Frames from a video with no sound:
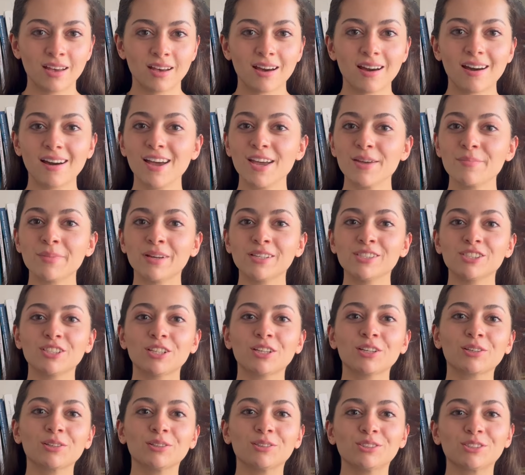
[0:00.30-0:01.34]
I am
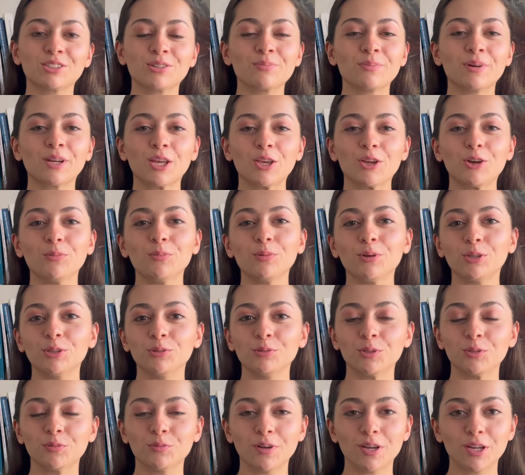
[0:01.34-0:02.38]
Kouzom and I hope you are
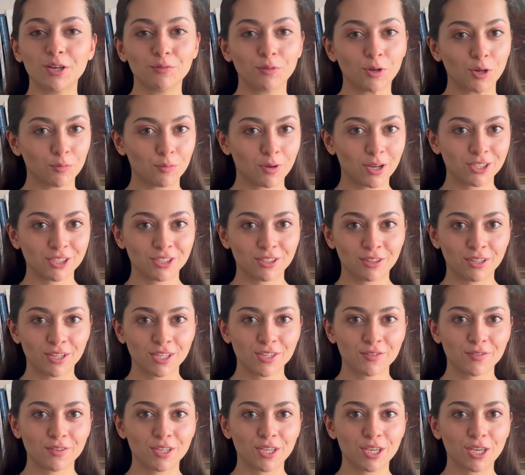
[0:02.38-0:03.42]
doing well while watching
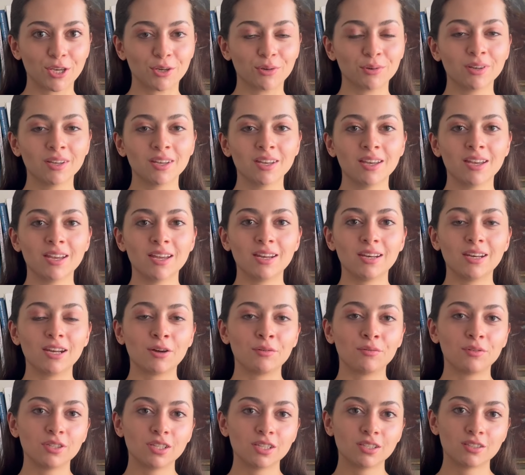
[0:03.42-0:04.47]
this video. Now
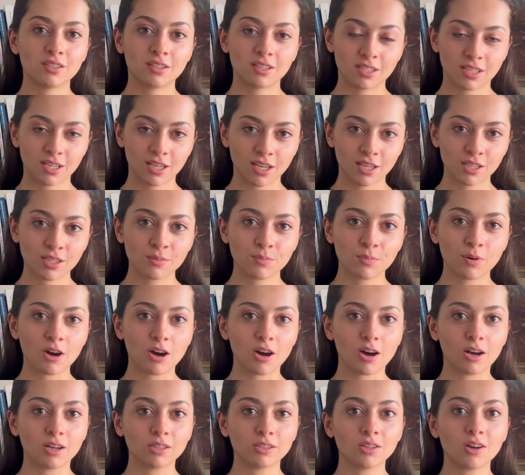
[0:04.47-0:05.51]
this is the second
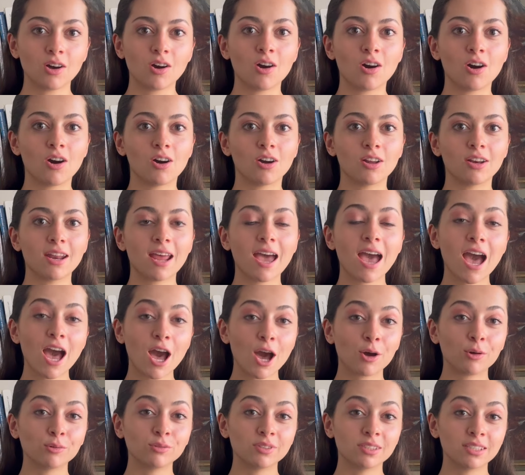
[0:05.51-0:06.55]
part on
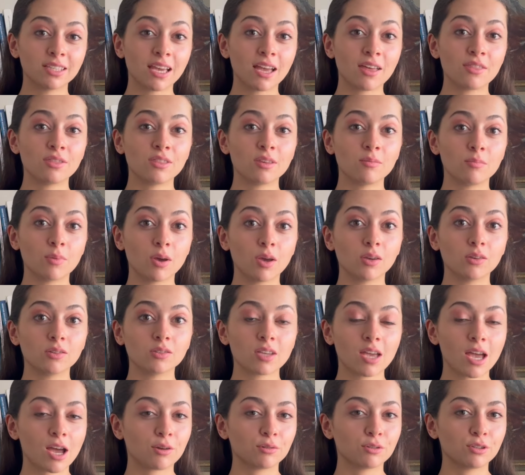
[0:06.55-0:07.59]
how to get the most
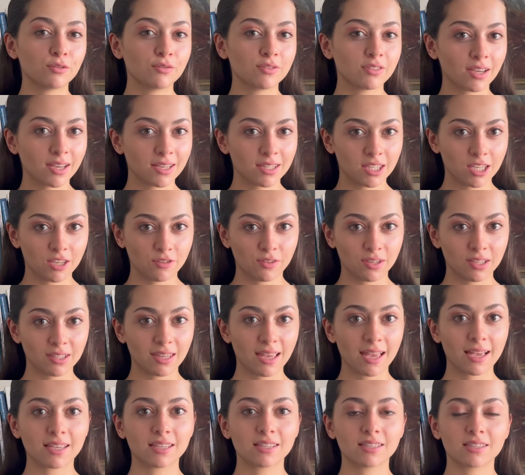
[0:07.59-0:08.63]
out of scientific
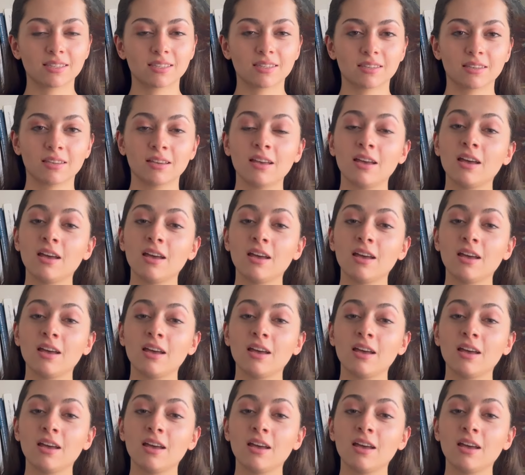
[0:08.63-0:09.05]
texts.